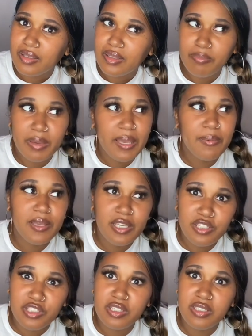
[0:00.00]
maybe
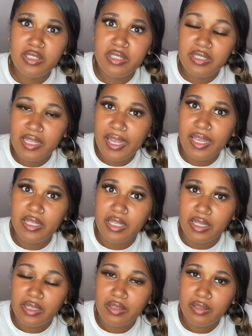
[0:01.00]
he's just a
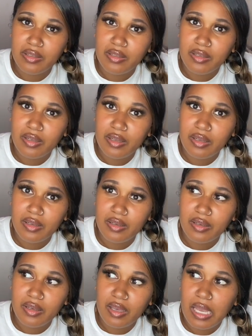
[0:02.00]
stand-in.
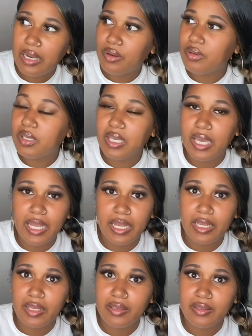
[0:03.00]
I don't get
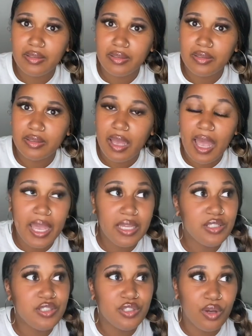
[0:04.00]
it. I
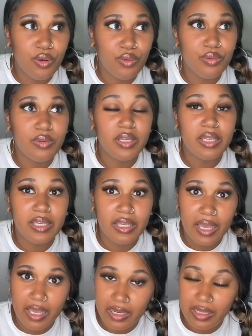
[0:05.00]
don't
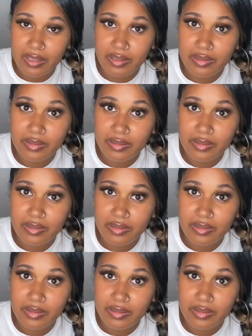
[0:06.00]
get it.